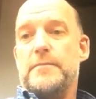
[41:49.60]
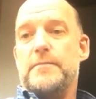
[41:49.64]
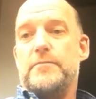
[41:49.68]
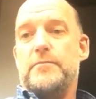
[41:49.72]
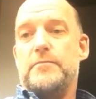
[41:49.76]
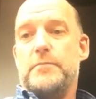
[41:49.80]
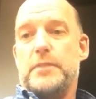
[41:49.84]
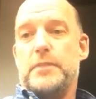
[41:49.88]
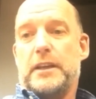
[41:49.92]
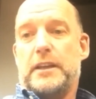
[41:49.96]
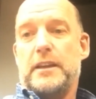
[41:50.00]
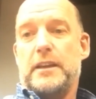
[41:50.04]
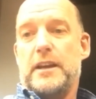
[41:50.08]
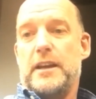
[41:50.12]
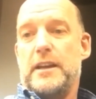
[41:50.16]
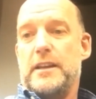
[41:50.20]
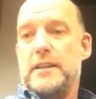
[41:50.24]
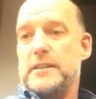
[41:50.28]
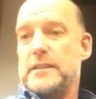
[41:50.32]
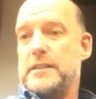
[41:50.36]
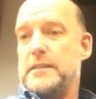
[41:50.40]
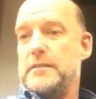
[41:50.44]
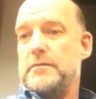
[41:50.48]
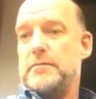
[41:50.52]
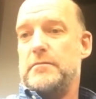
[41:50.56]

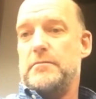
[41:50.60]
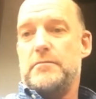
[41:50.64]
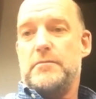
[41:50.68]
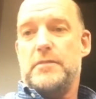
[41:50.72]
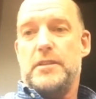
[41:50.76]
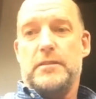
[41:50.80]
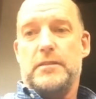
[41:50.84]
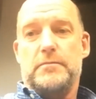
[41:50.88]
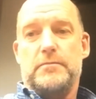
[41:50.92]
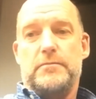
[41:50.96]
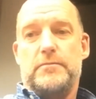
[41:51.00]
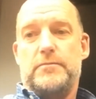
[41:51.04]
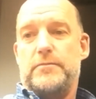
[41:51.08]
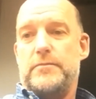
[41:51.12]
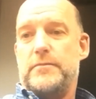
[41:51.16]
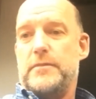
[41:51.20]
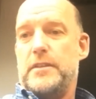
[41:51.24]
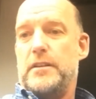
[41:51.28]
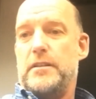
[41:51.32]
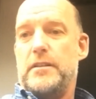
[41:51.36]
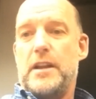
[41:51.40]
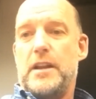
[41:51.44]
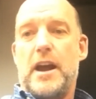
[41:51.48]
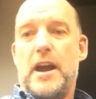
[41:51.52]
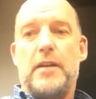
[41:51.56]
because
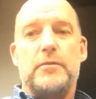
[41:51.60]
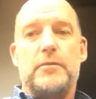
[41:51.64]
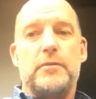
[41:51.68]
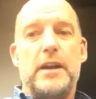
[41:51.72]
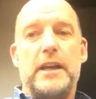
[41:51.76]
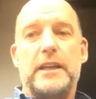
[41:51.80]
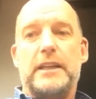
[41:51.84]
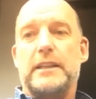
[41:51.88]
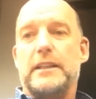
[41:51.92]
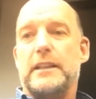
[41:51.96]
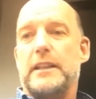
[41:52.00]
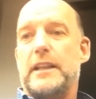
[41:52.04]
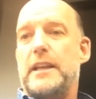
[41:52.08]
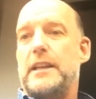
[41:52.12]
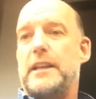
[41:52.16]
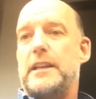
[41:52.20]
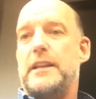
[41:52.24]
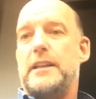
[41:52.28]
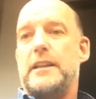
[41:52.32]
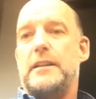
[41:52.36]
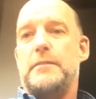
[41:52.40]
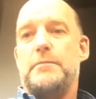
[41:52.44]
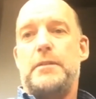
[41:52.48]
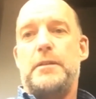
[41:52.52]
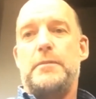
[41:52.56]
they're not
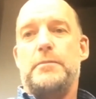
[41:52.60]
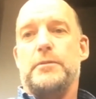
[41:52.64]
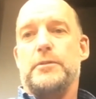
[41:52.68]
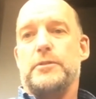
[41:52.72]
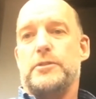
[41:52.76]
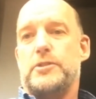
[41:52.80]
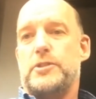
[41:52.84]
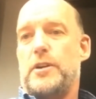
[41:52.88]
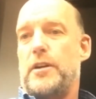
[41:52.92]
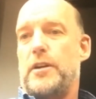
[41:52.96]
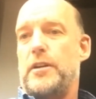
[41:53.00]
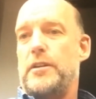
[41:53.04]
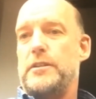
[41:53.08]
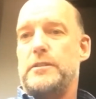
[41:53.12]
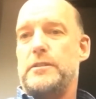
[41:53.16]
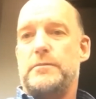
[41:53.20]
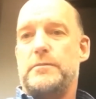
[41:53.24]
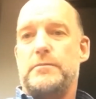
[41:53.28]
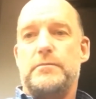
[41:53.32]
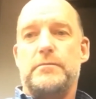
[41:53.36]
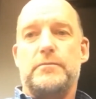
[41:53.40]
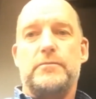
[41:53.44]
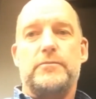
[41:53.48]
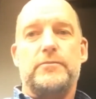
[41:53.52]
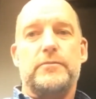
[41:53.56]
regulated and people charge
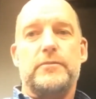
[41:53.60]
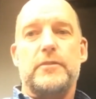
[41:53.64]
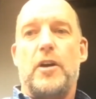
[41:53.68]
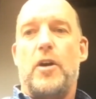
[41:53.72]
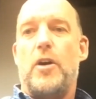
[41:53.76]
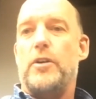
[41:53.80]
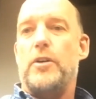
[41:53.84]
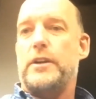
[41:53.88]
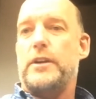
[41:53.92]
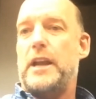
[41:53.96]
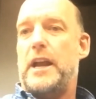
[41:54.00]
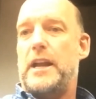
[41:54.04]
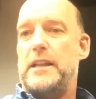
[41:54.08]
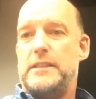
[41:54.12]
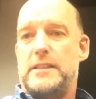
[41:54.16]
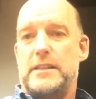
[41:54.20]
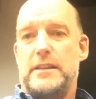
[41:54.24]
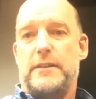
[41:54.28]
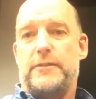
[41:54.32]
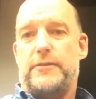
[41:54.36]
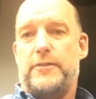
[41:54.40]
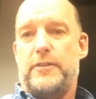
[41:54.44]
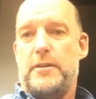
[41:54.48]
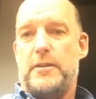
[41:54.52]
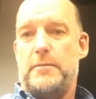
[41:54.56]
all kinds of
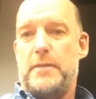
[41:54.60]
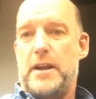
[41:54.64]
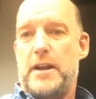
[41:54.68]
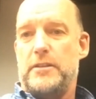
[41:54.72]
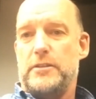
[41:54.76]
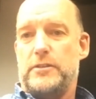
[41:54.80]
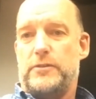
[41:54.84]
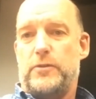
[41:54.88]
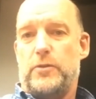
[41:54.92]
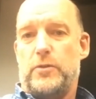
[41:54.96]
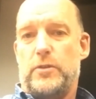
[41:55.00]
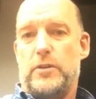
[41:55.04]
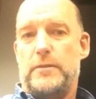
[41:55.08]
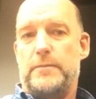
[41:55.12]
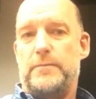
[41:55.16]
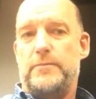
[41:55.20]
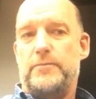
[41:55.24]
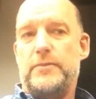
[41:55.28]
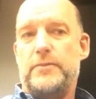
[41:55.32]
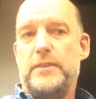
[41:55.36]
different amounts for them.